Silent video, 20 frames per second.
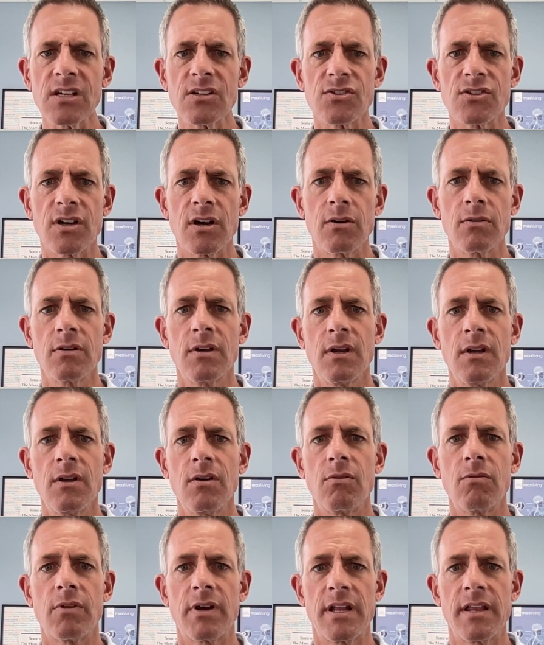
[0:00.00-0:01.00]
So
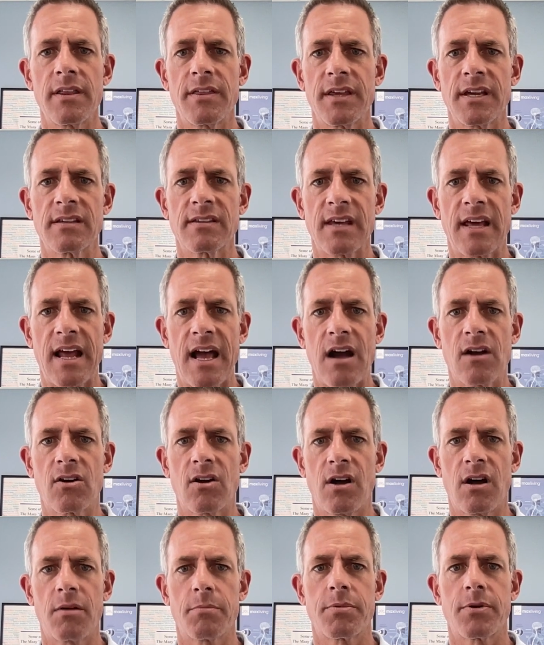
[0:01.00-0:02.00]
one of the things that
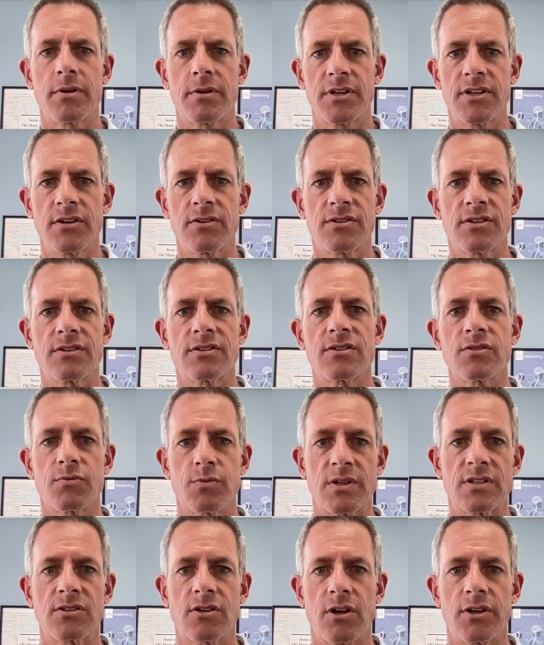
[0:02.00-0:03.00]
alcohol produces is
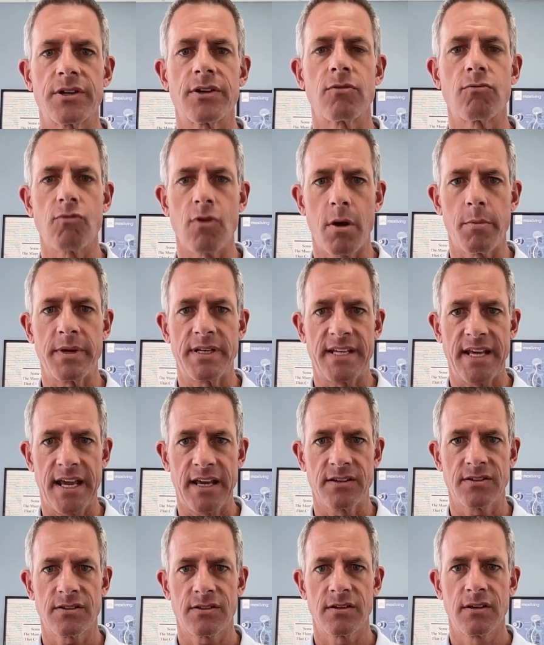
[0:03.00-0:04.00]
what's called an
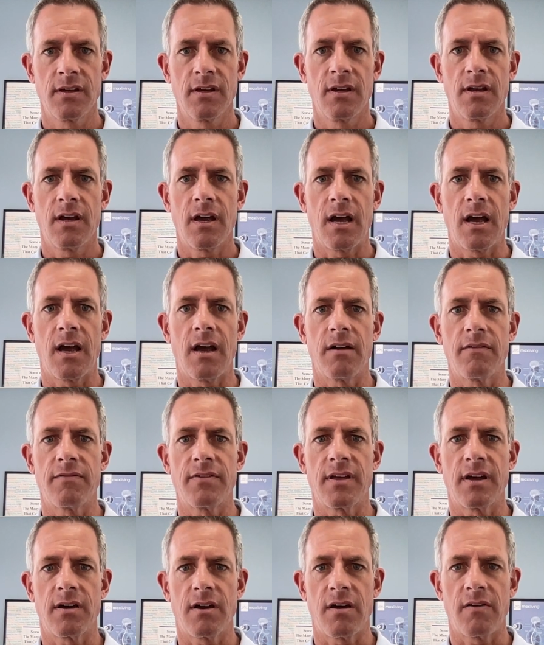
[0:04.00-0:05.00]
aromatase
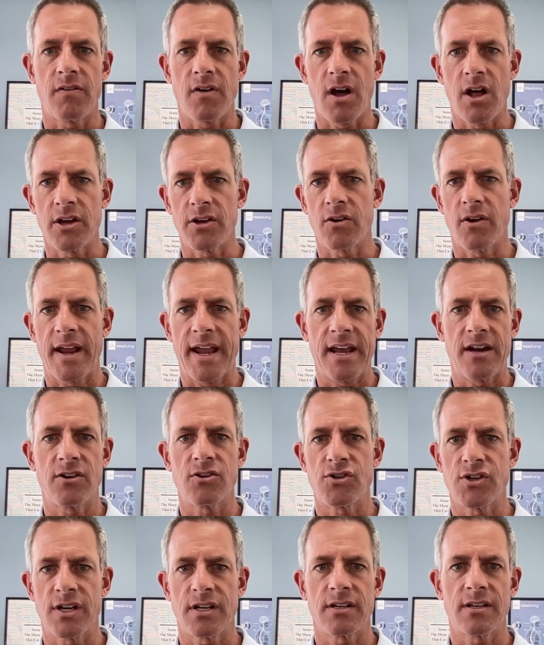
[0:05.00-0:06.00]
of, the, of all your
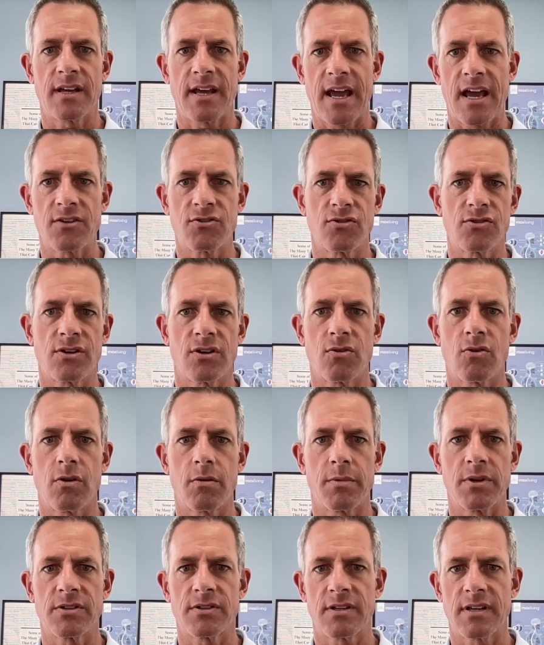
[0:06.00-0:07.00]
androgen to estrogen
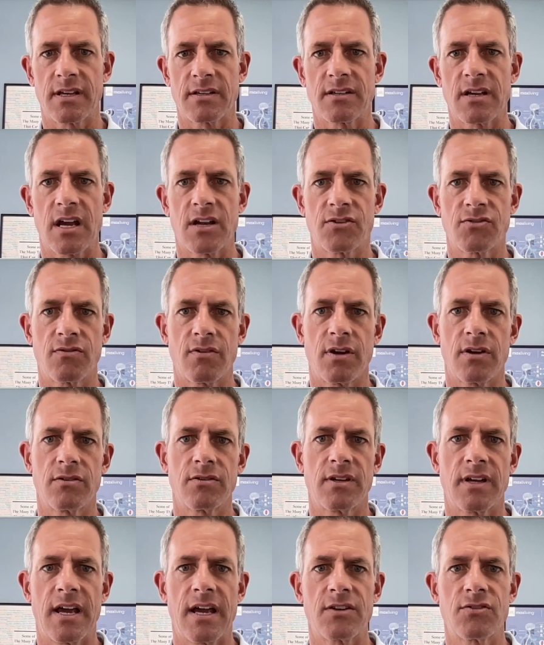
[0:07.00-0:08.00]
hormones,
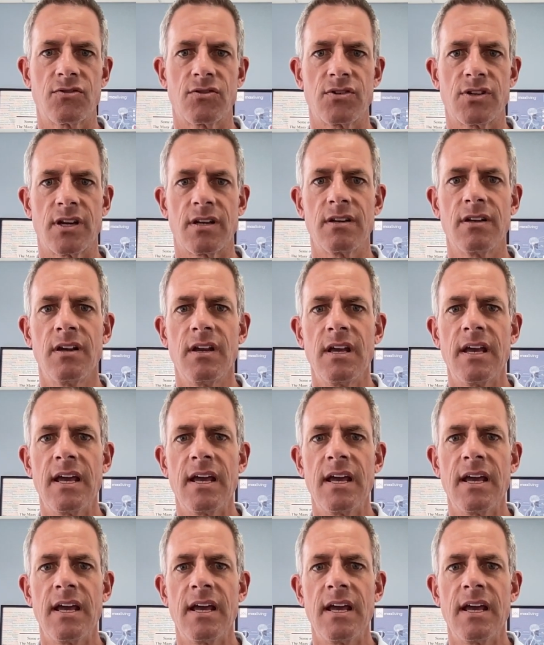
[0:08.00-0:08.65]
testosterone to estrogen.